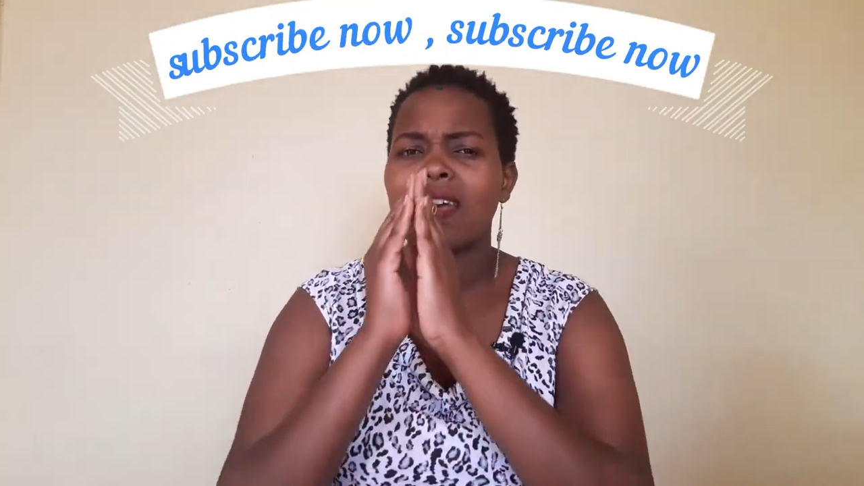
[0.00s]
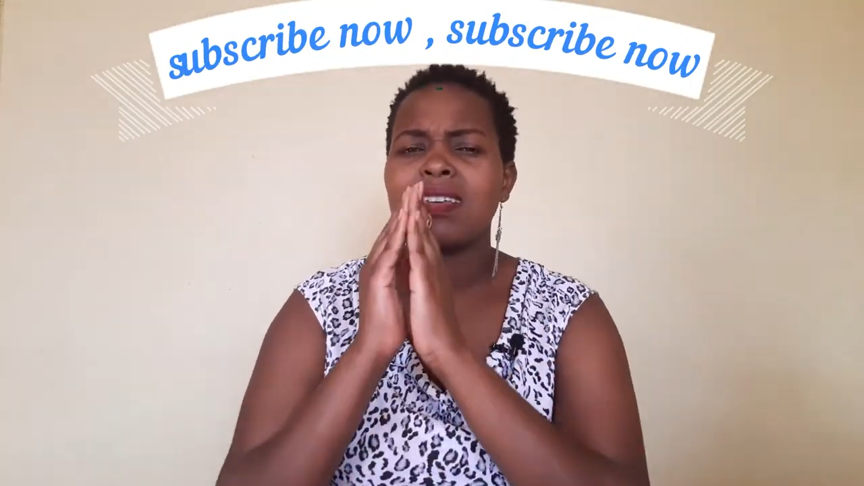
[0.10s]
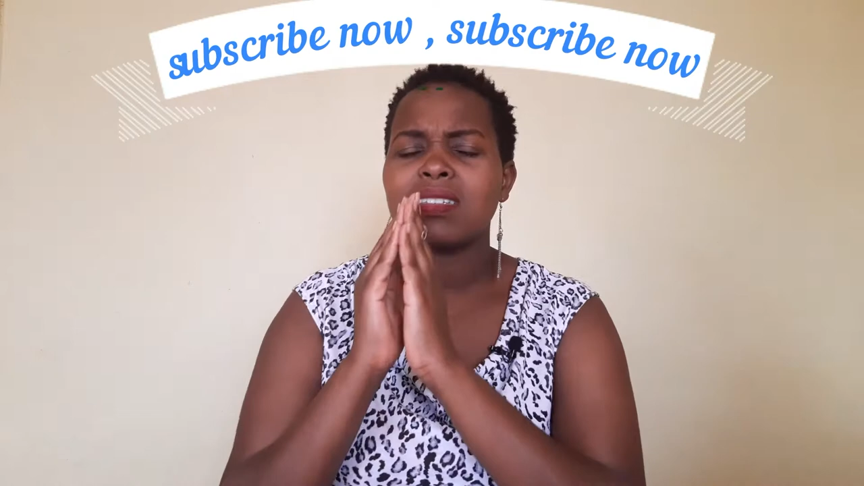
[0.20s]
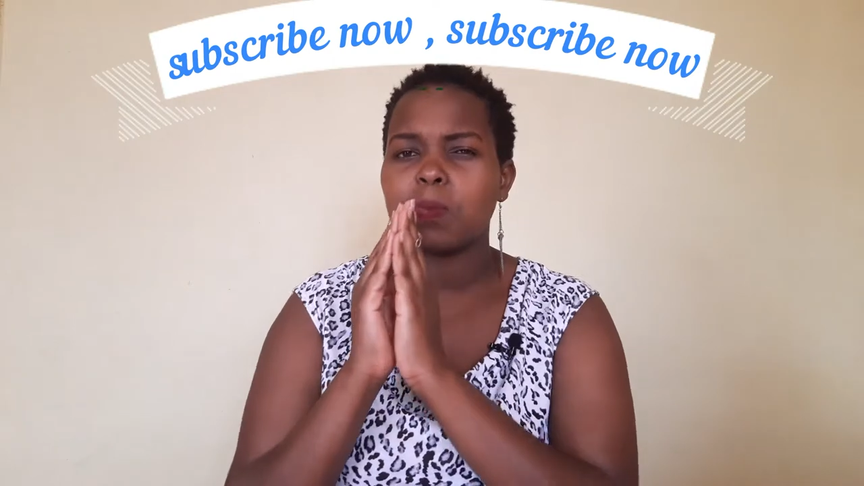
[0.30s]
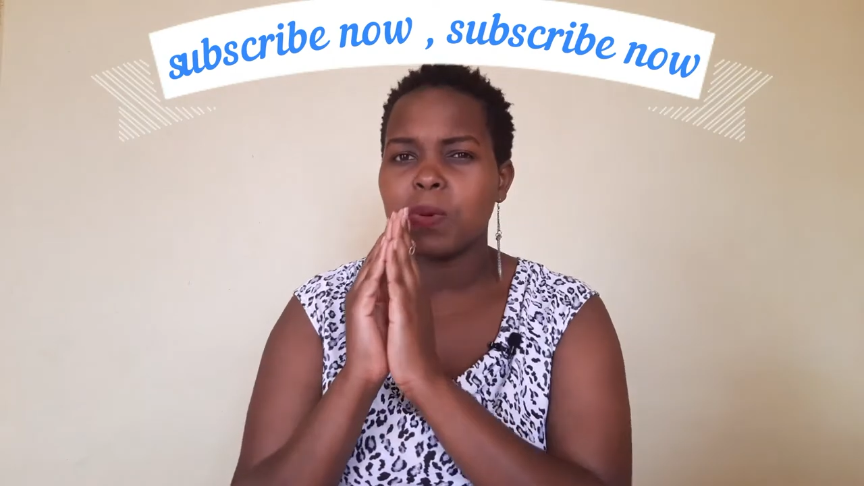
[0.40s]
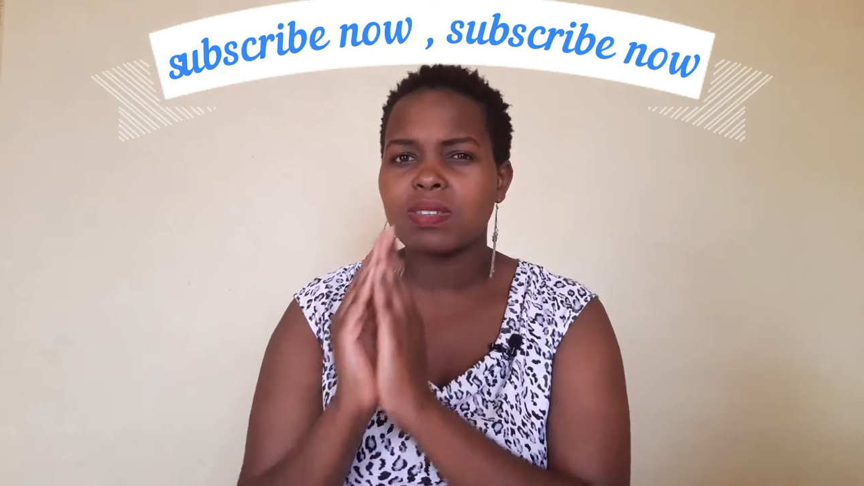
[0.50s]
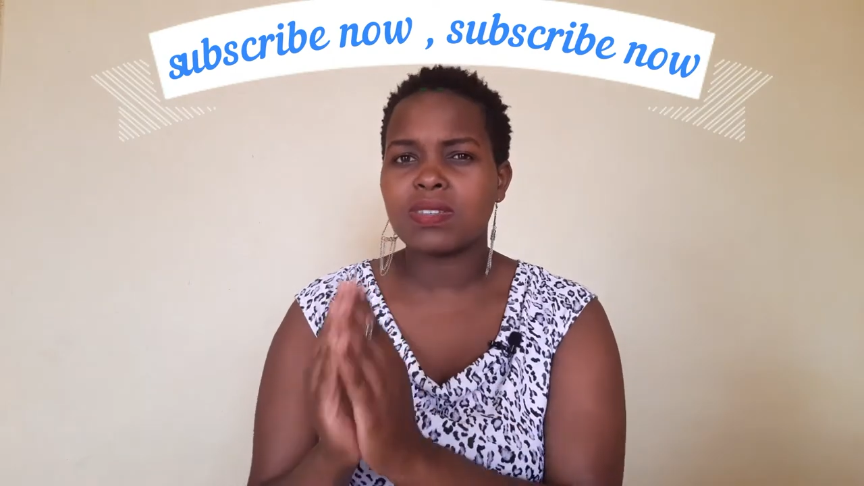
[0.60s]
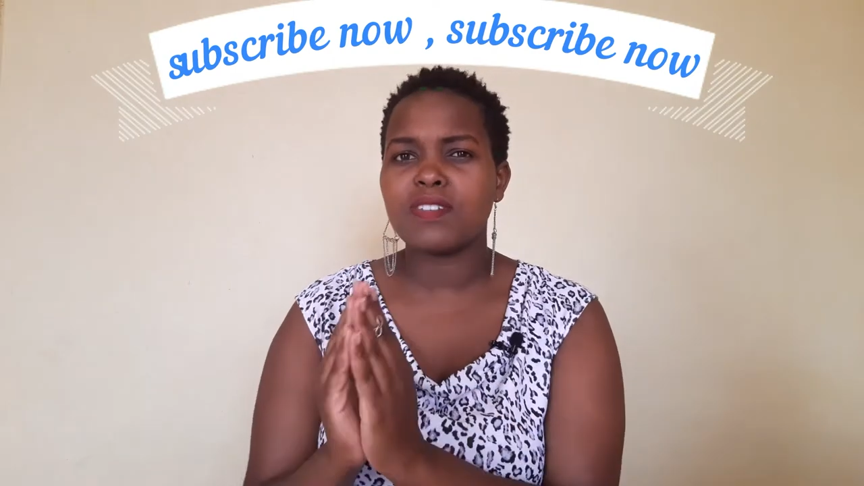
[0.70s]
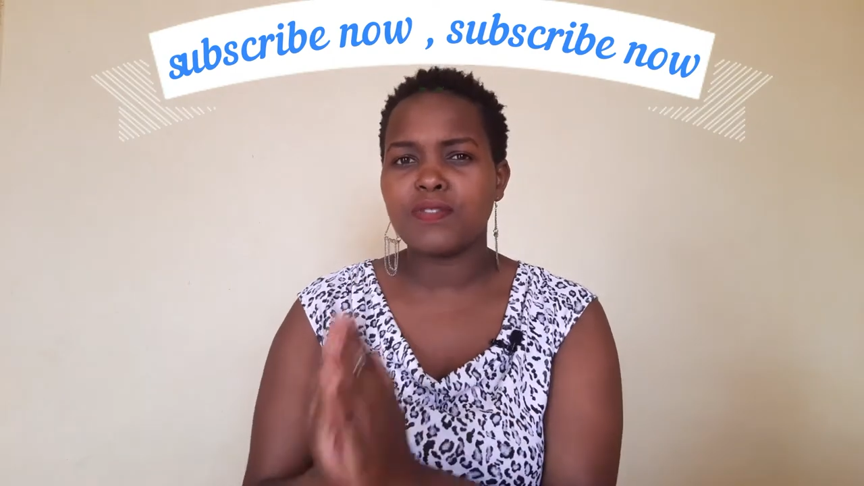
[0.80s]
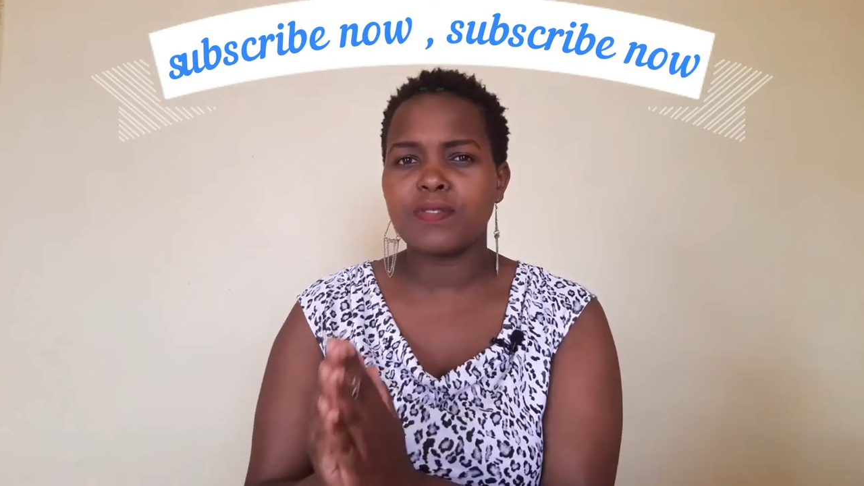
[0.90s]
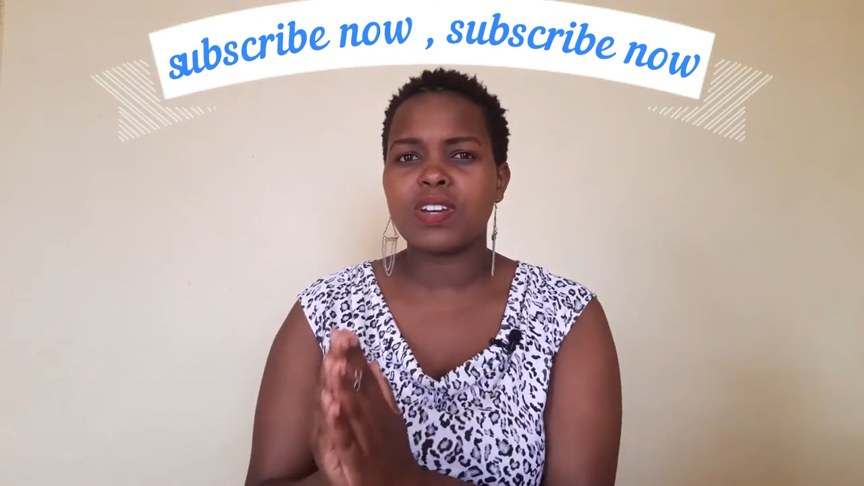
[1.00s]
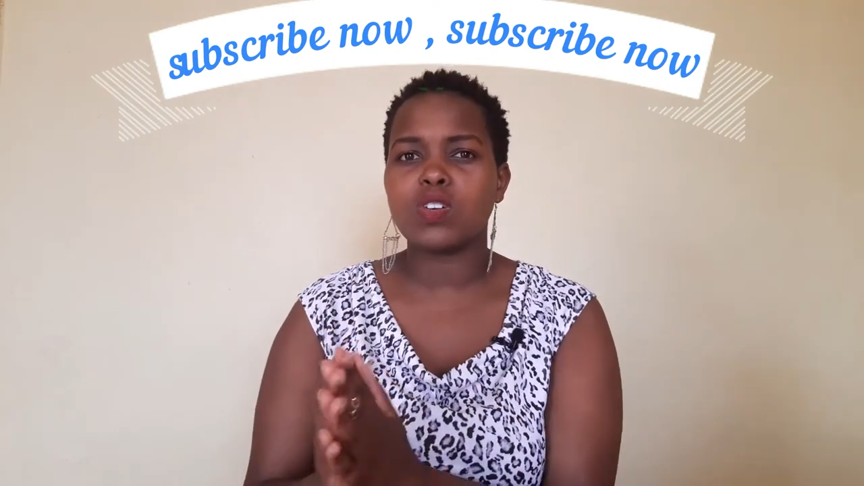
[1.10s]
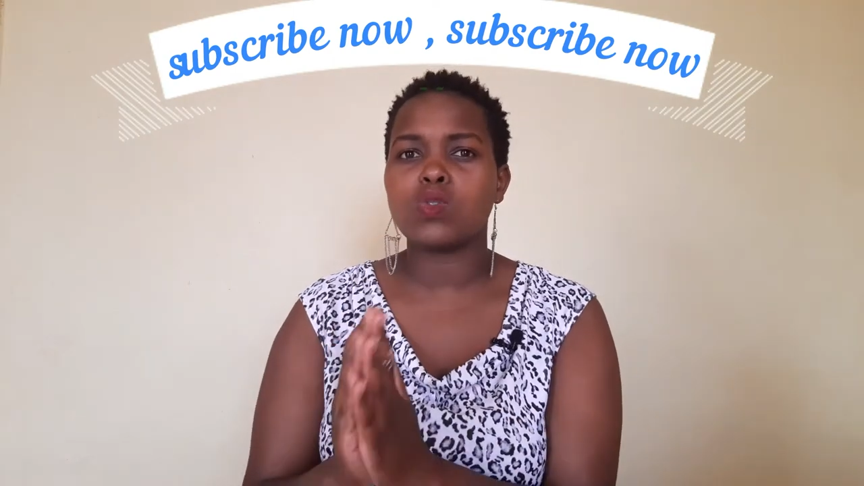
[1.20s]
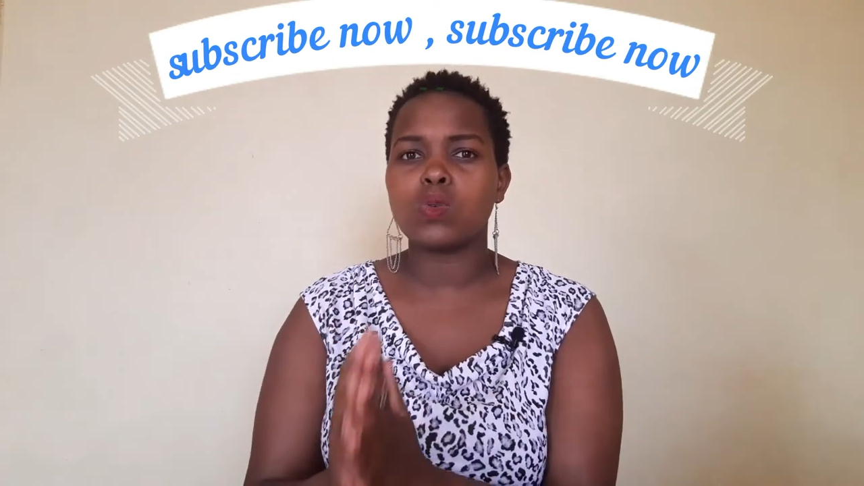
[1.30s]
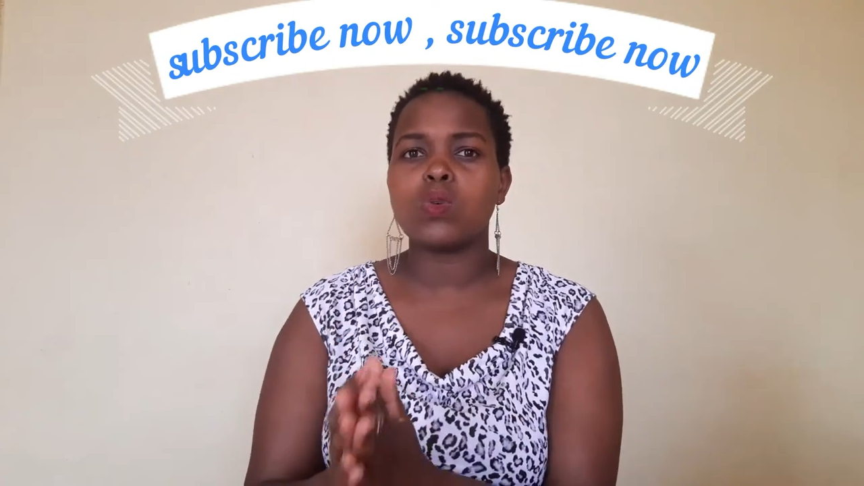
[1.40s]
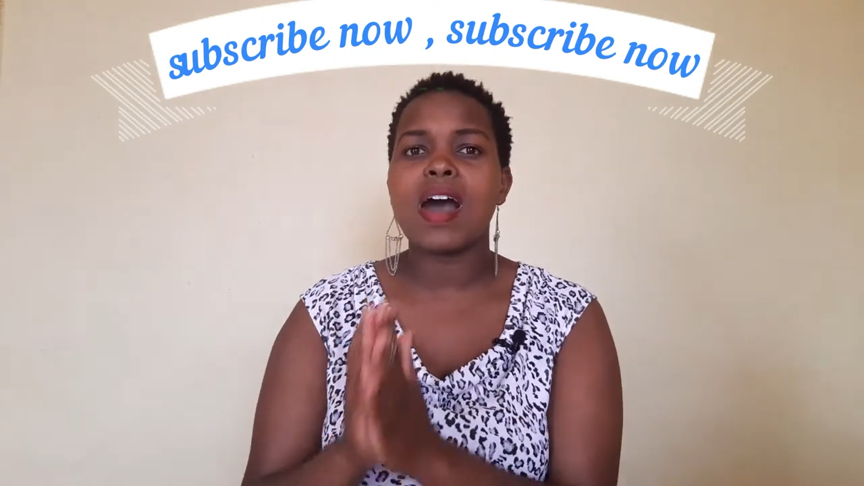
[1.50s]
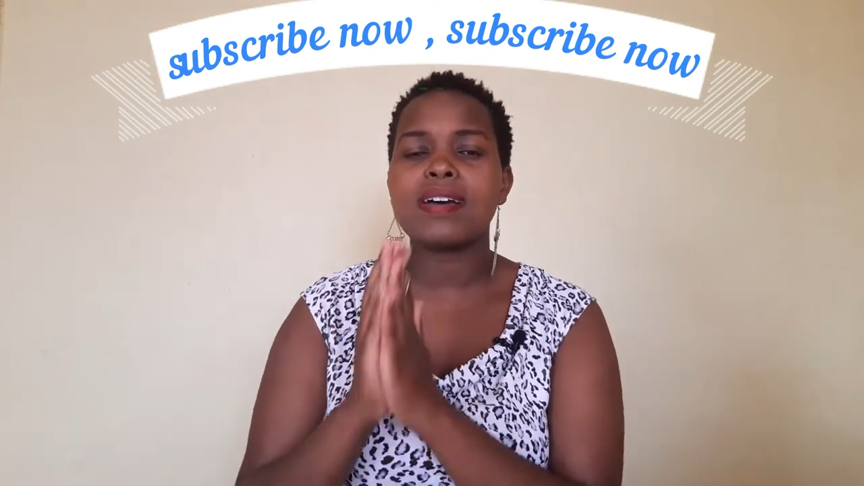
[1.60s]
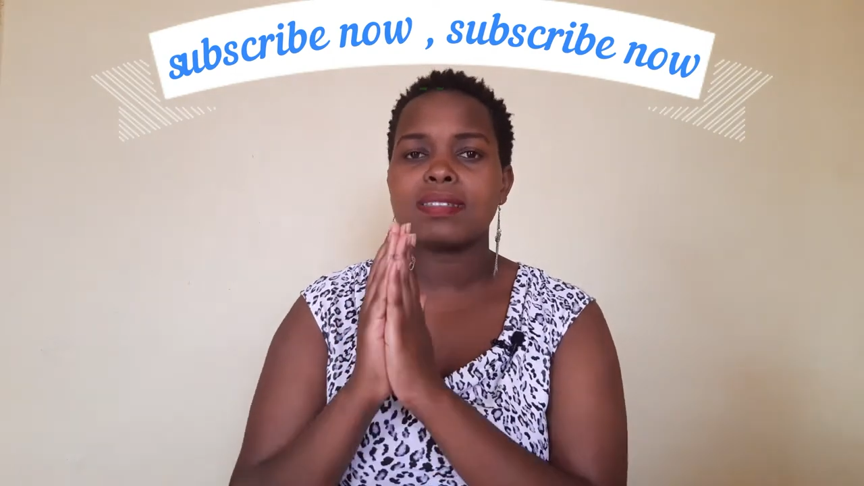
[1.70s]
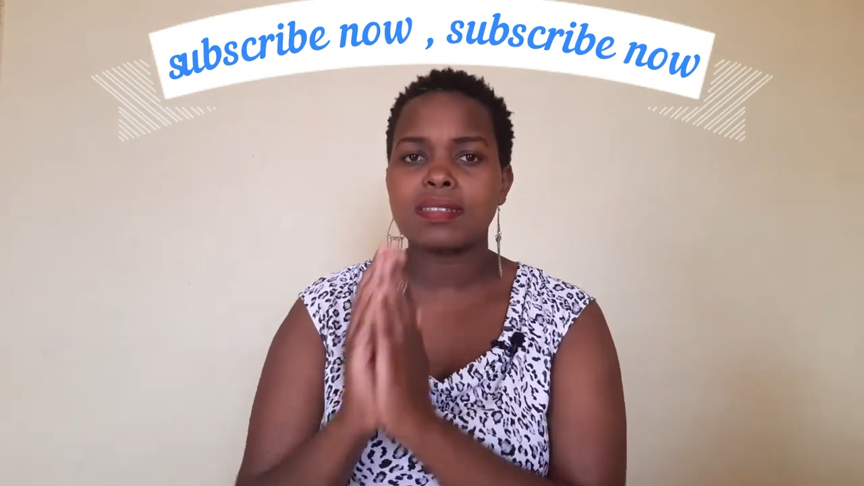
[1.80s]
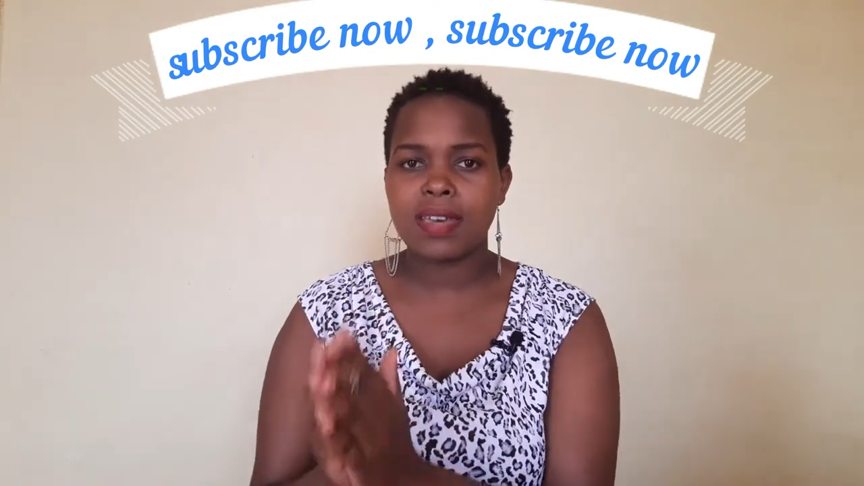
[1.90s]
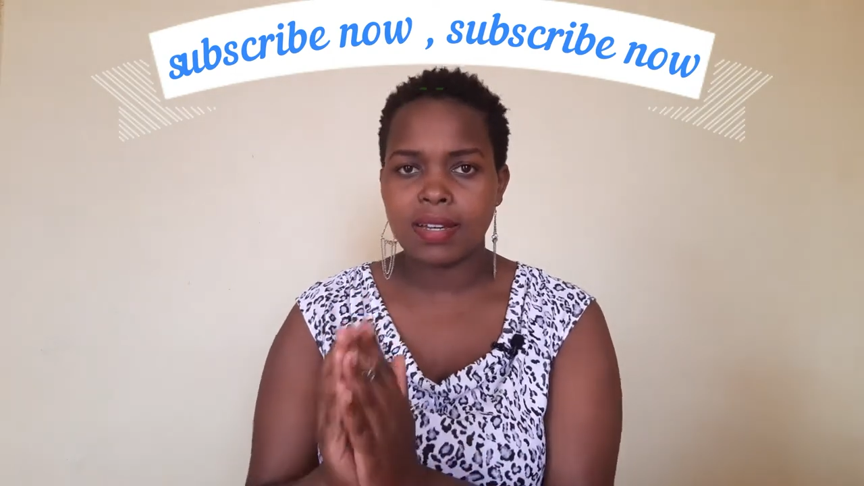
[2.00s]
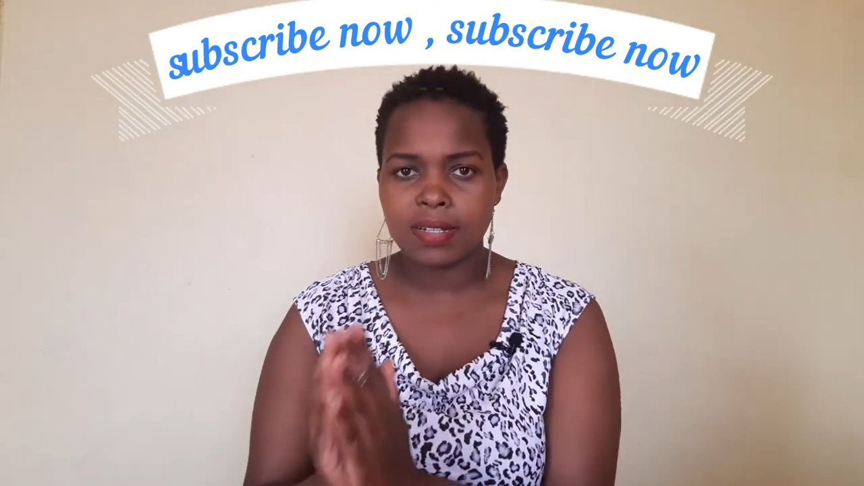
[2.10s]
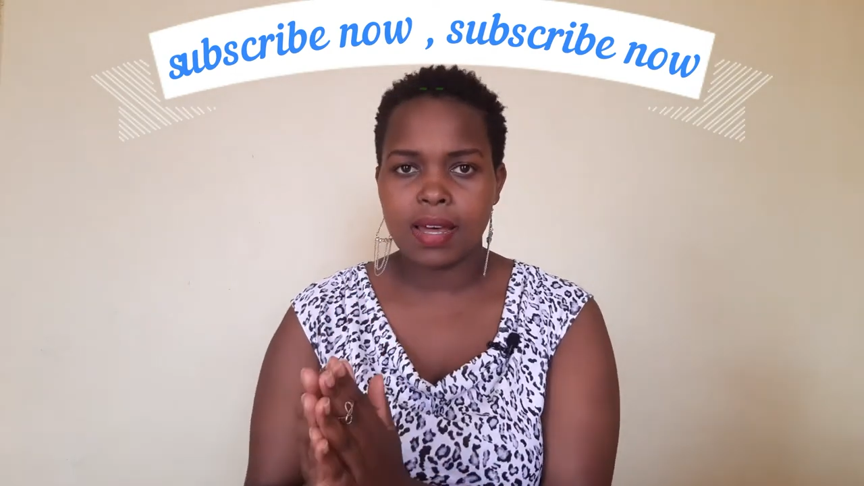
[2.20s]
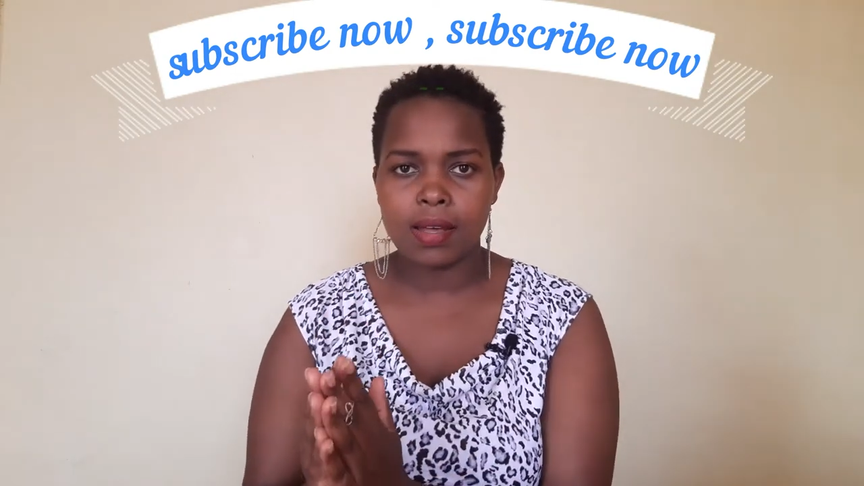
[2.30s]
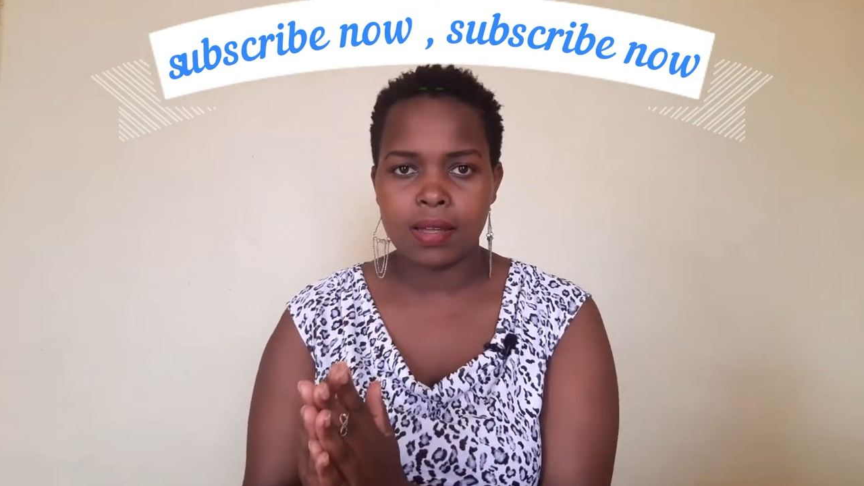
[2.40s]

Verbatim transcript: specific to a sector,